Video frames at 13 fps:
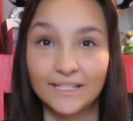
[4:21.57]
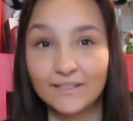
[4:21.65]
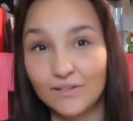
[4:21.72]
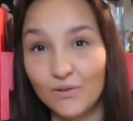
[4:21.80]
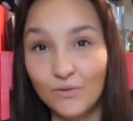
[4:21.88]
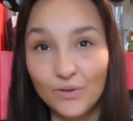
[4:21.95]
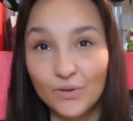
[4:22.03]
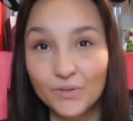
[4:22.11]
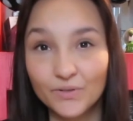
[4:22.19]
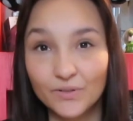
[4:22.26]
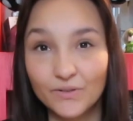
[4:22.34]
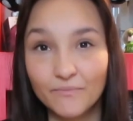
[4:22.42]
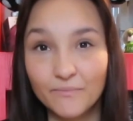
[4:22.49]
So
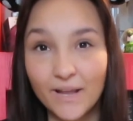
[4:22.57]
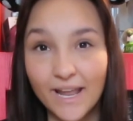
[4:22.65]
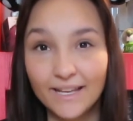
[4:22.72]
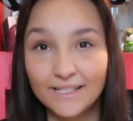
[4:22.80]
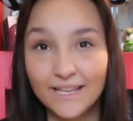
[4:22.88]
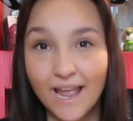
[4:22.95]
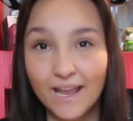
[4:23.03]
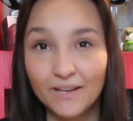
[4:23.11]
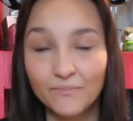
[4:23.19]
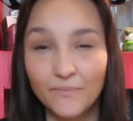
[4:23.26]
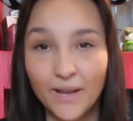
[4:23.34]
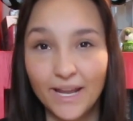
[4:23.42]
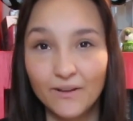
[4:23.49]
those are my
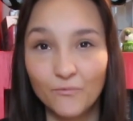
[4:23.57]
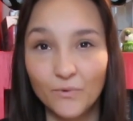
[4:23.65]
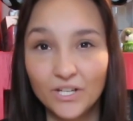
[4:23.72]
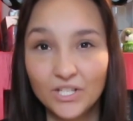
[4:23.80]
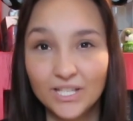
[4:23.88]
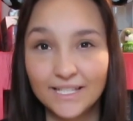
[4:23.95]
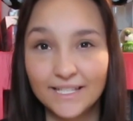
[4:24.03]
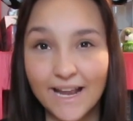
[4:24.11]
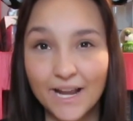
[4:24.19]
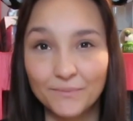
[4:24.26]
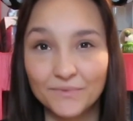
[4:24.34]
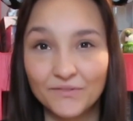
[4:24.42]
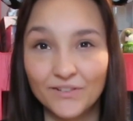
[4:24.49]
ten main wish list
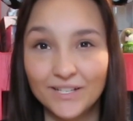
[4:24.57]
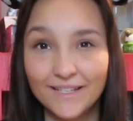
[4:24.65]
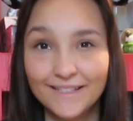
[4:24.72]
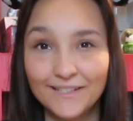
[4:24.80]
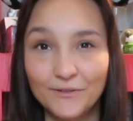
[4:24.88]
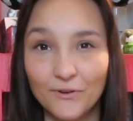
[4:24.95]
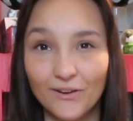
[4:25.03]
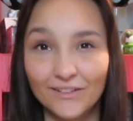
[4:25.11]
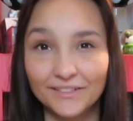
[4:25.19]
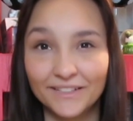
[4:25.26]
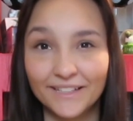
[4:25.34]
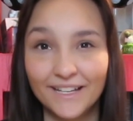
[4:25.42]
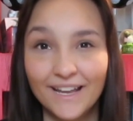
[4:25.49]
items for Disney
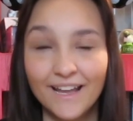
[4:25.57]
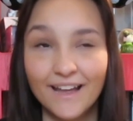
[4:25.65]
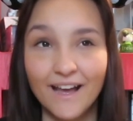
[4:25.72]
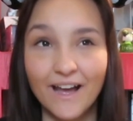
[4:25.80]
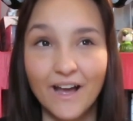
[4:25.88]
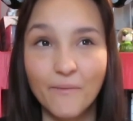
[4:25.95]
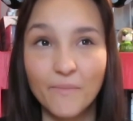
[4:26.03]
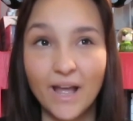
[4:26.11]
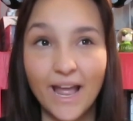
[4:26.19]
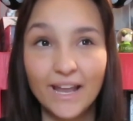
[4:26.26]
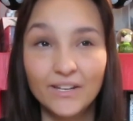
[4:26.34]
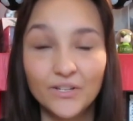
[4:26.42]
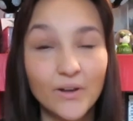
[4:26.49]
World. Um,
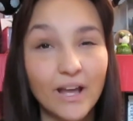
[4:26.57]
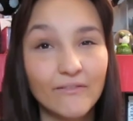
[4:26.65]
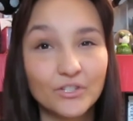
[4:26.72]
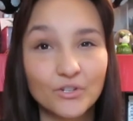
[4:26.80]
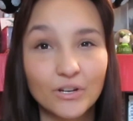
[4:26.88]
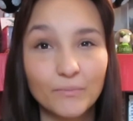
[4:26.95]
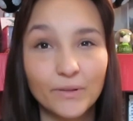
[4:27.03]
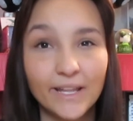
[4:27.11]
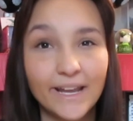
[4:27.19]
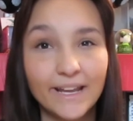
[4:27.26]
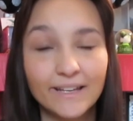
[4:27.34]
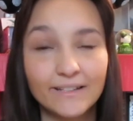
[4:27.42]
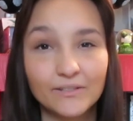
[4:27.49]
I do have a trip
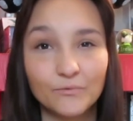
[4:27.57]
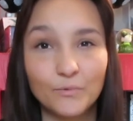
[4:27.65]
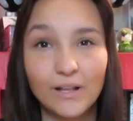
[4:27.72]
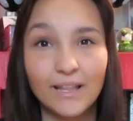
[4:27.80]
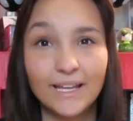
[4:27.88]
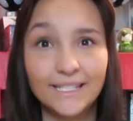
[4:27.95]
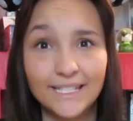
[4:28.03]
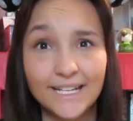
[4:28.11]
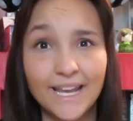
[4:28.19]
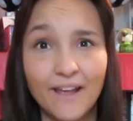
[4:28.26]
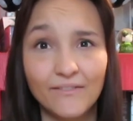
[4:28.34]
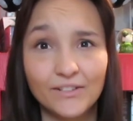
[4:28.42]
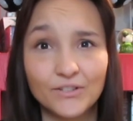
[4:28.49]
planned, well I did
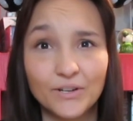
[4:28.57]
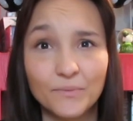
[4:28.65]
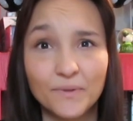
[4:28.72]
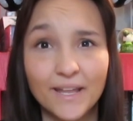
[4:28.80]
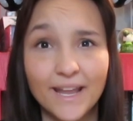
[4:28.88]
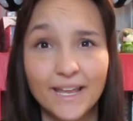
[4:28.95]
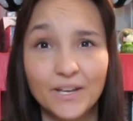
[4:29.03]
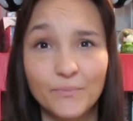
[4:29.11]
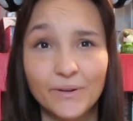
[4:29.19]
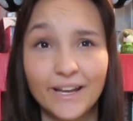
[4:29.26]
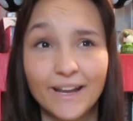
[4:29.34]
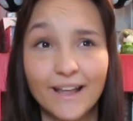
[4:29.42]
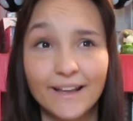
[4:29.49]
have a trip planned,
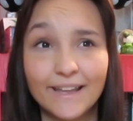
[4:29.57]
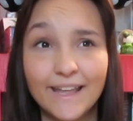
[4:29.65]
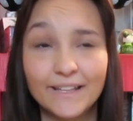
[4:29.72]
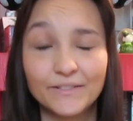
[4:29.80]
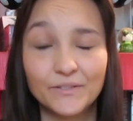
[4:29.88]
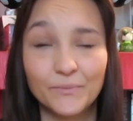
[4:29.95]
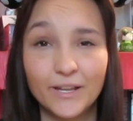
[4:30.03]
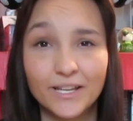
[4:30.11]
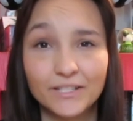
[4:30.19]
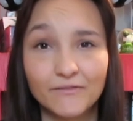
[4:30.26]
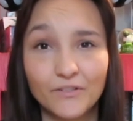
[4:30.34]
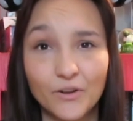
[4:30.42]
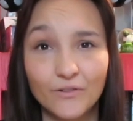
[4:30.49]
but it got canceled
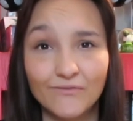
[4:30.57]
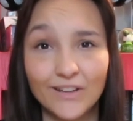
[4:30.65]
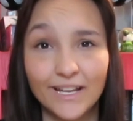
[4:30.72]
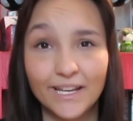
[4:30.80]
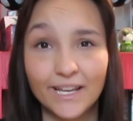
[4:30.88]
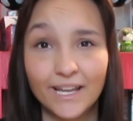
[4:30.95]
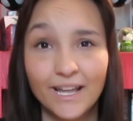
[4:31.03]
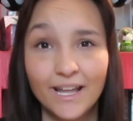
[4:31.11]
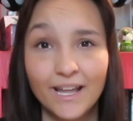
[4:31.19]
because of COVID.